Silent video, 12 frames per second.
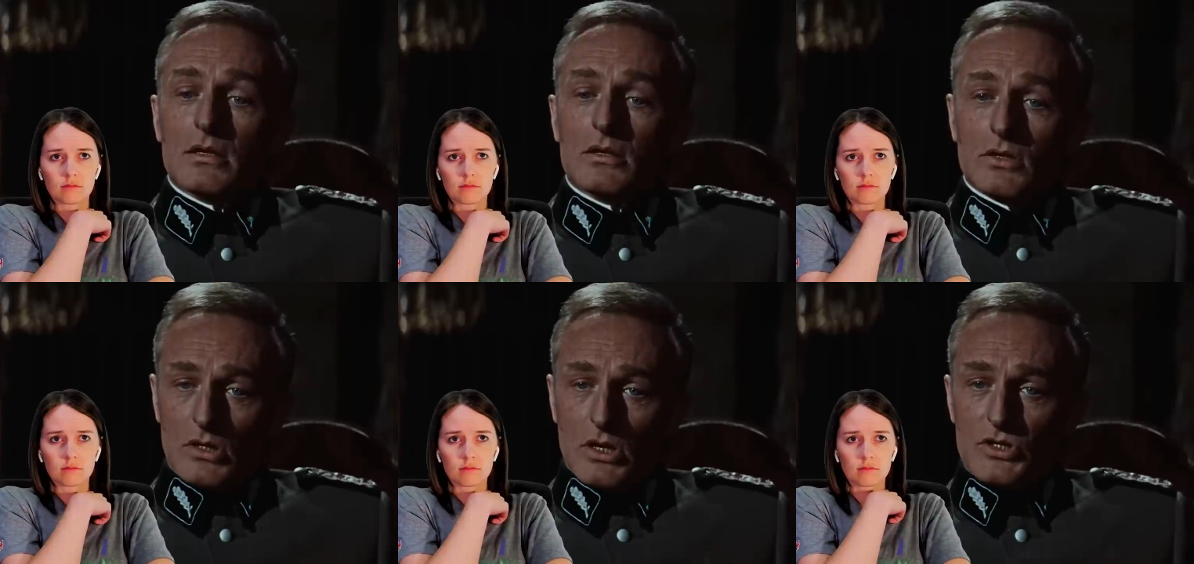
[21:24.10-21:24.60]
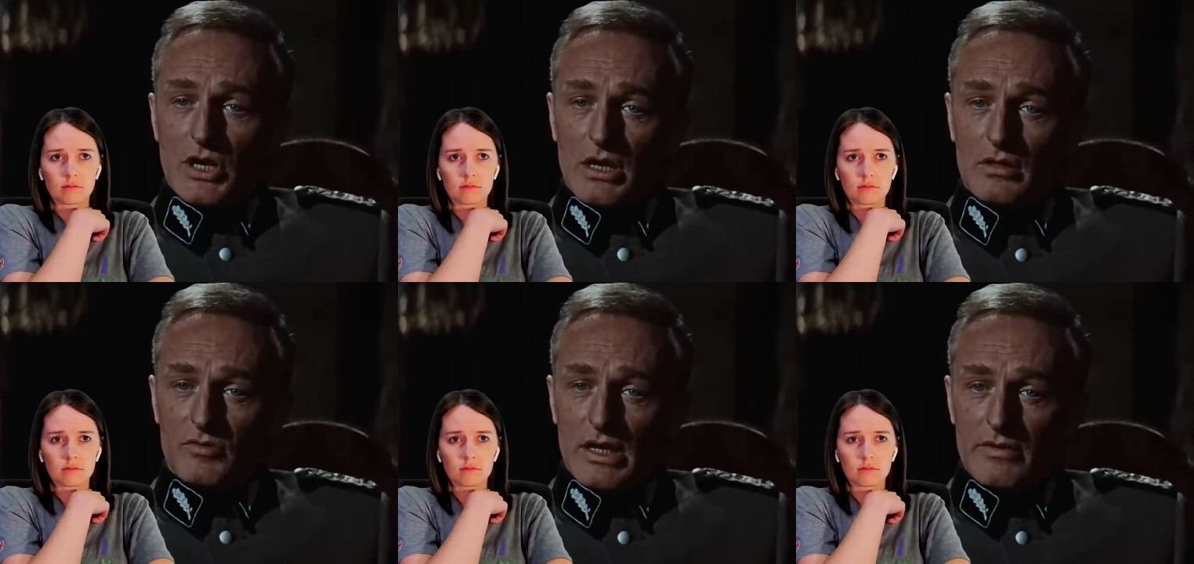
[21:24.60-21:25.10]
Speaker 1: You know,
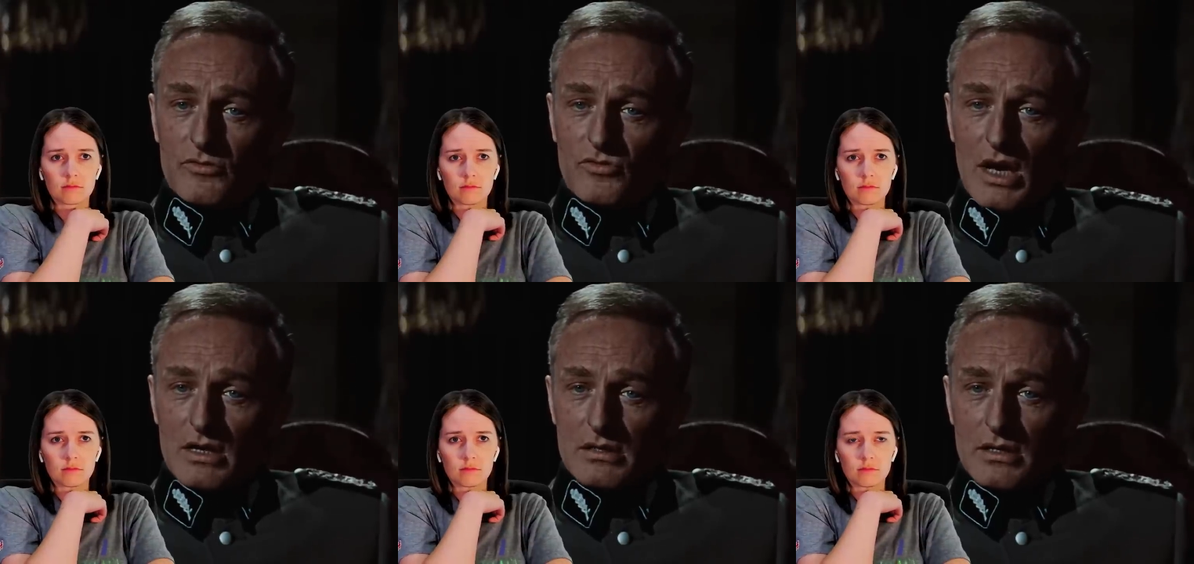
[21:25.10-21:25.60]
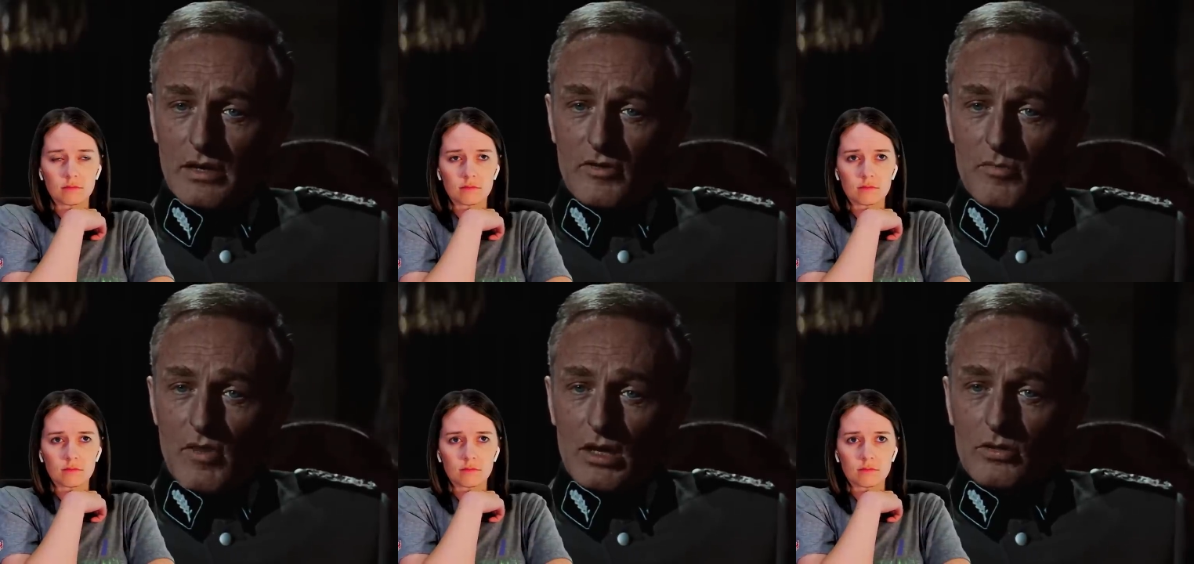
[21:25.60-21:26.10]
General, we have drugs that
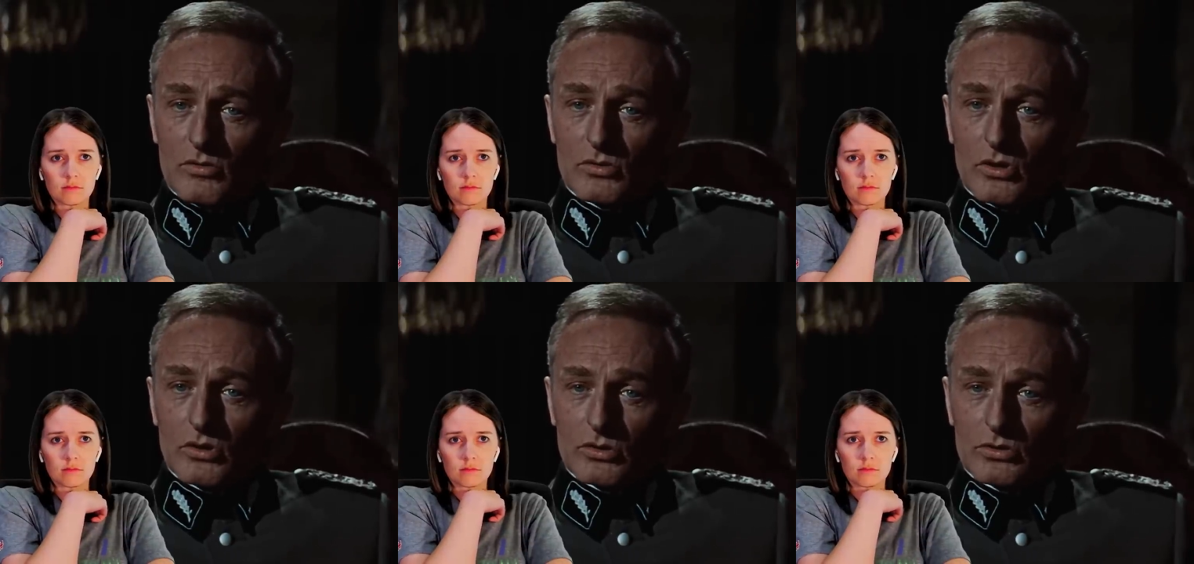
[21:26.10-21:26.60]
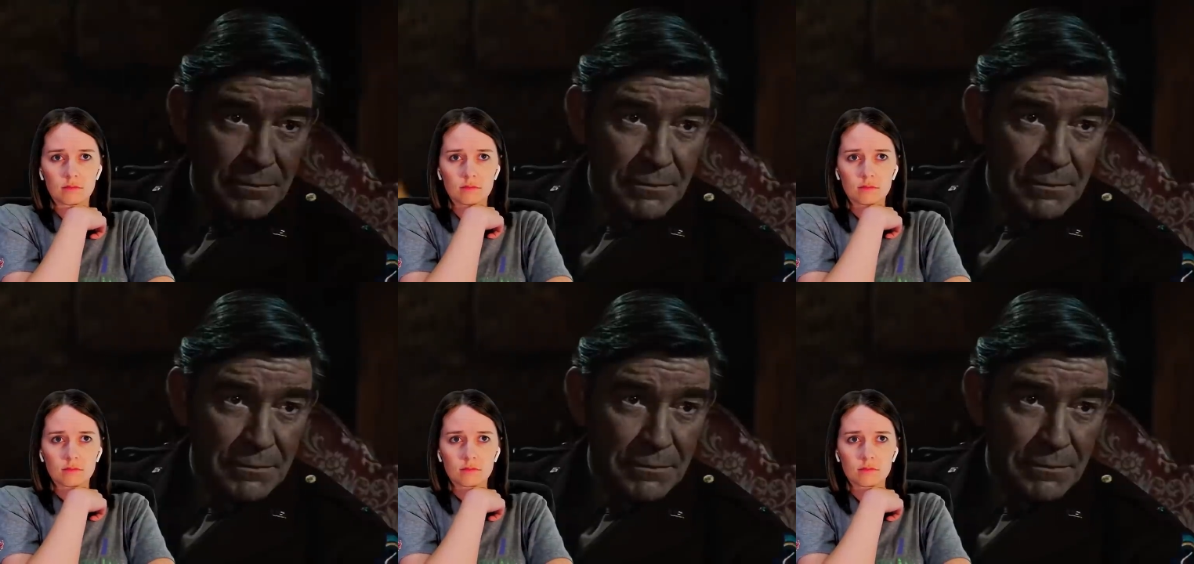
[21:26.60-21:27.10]
will make you talk.
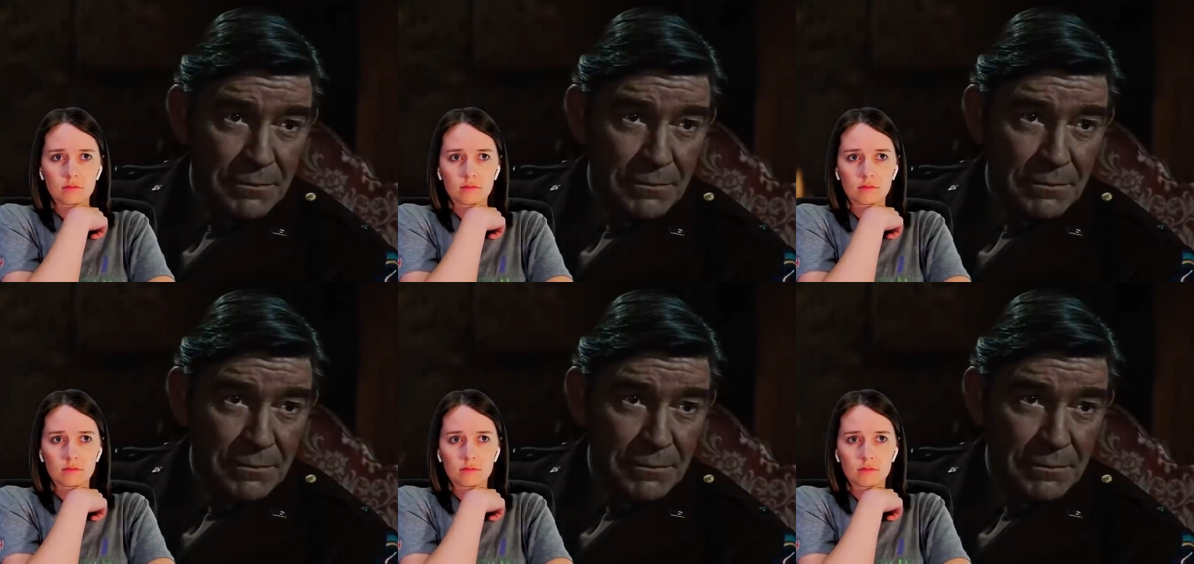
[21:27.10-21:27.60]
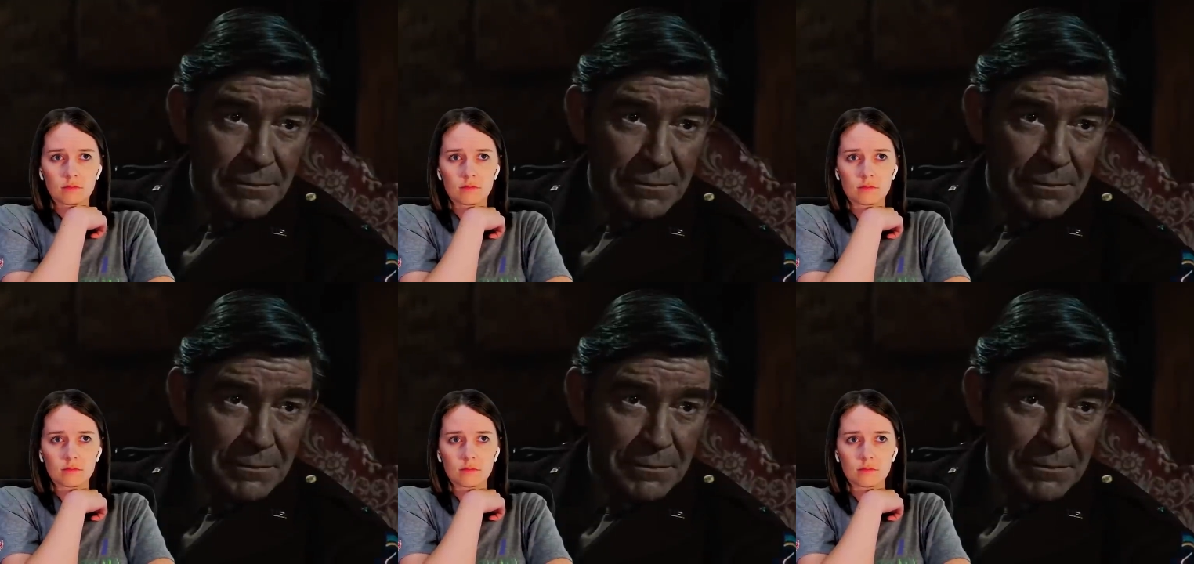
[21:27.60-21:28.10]
We
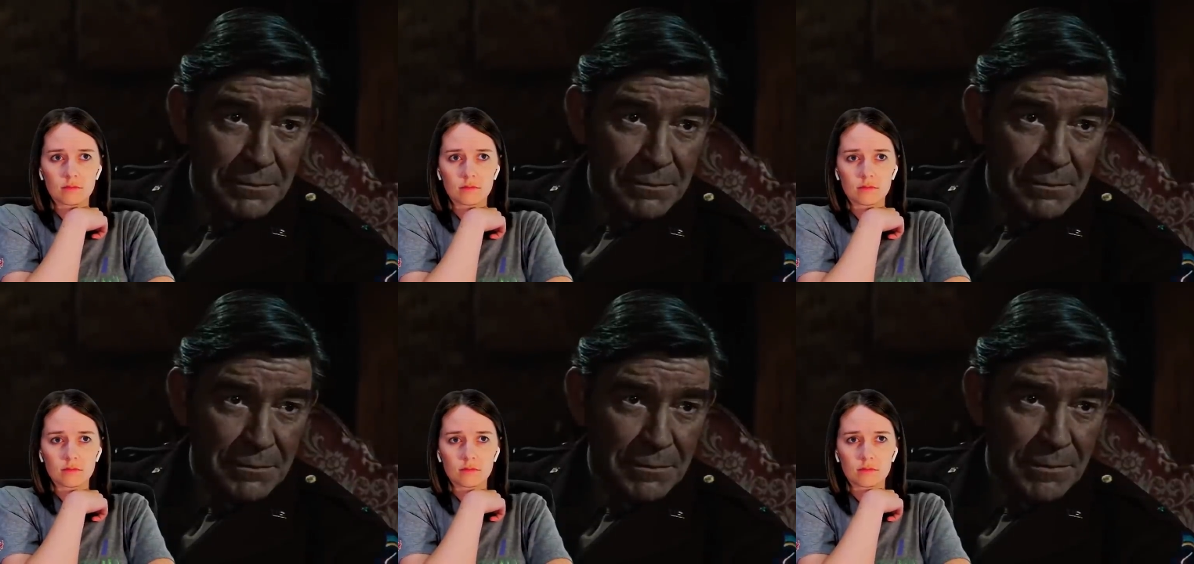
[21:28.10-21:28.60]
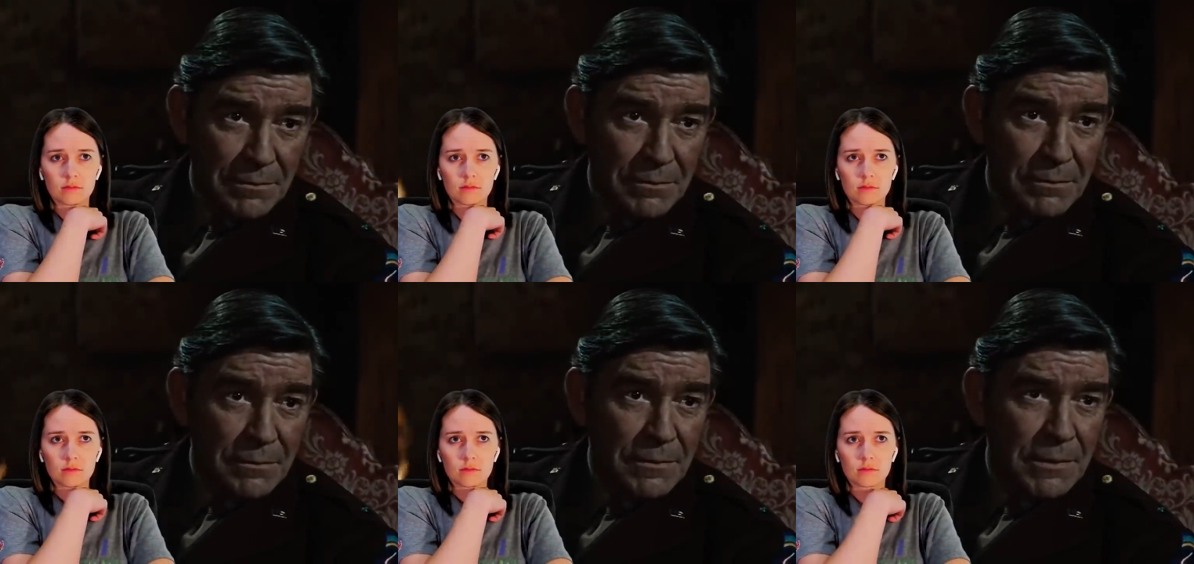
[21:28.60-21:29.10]
do not wish to
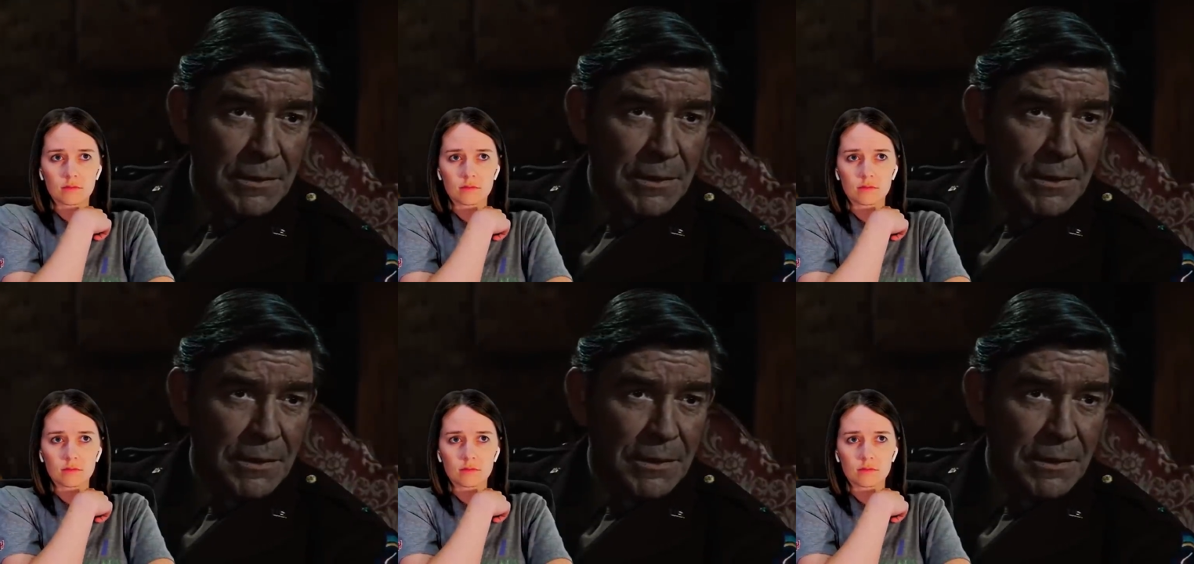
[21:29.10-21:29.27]
use them, but...